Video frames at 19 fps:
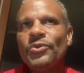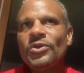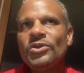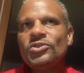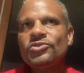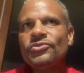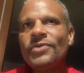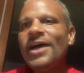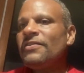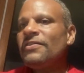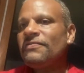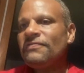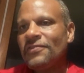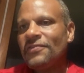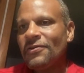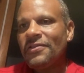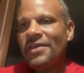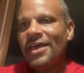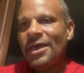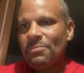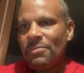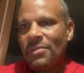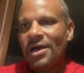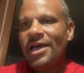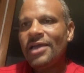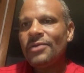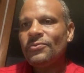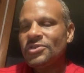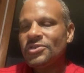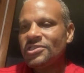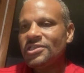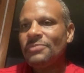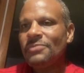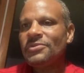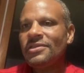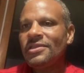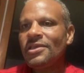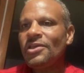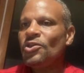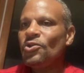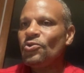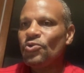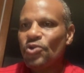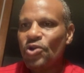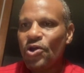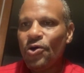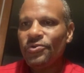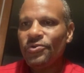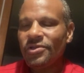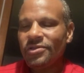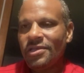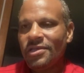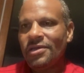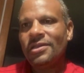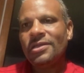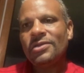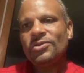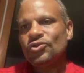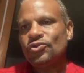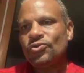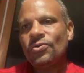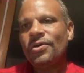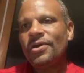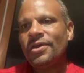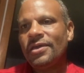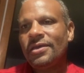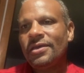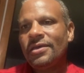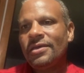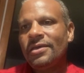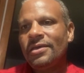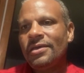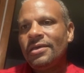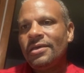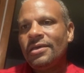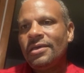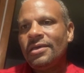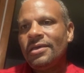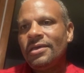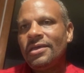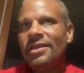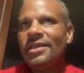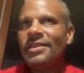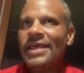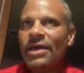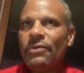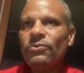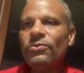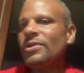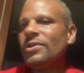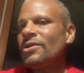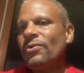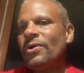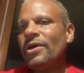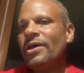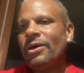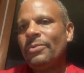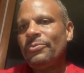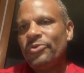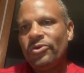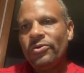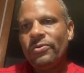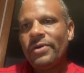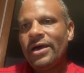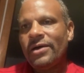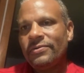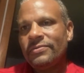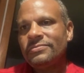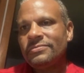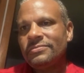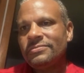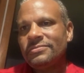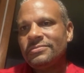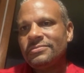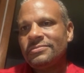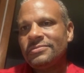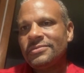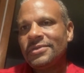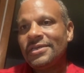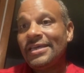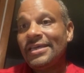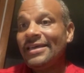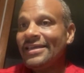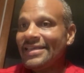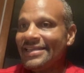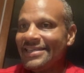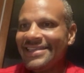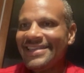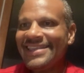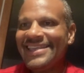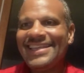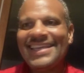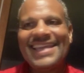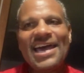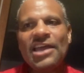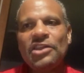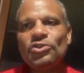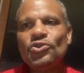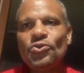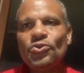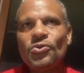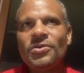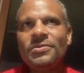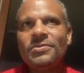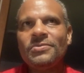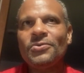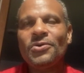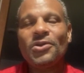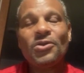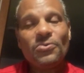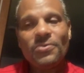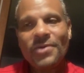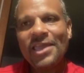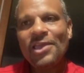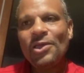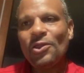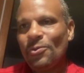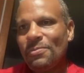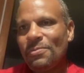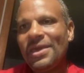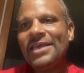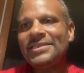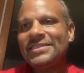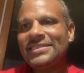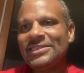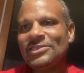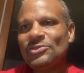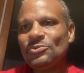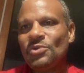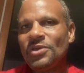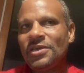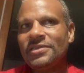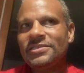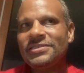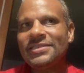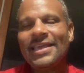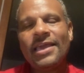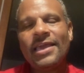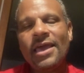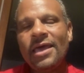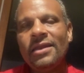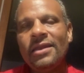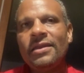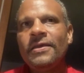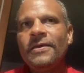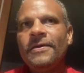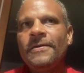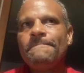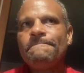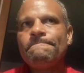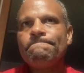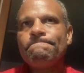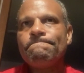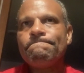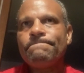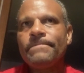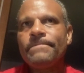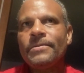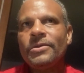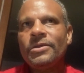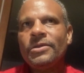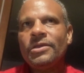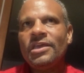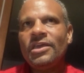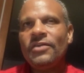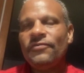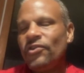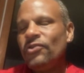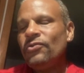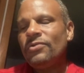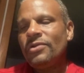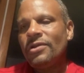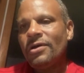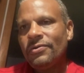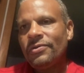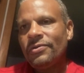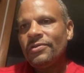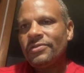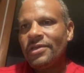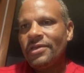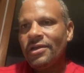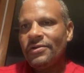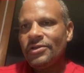Try to fill that mind with something that that they'll enjoy, and that really will help you out. You got to do it on a regular basis, because again, if you know that they're